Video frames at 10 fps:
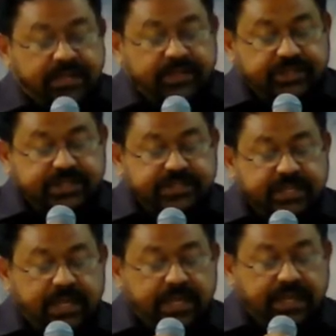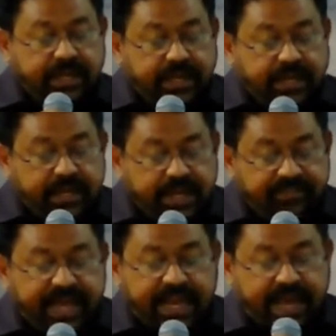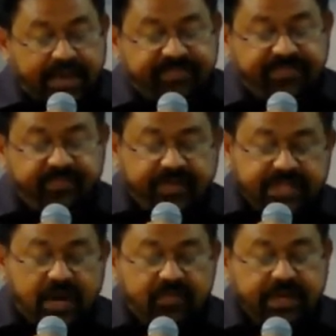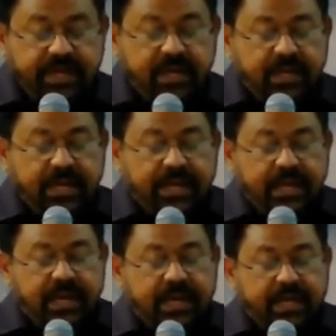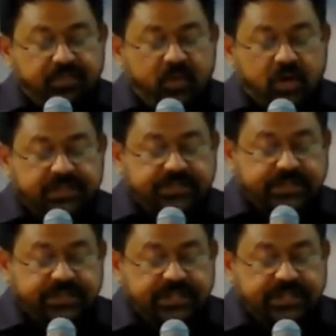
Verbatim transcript: Jesus lived a life without hypocrisy.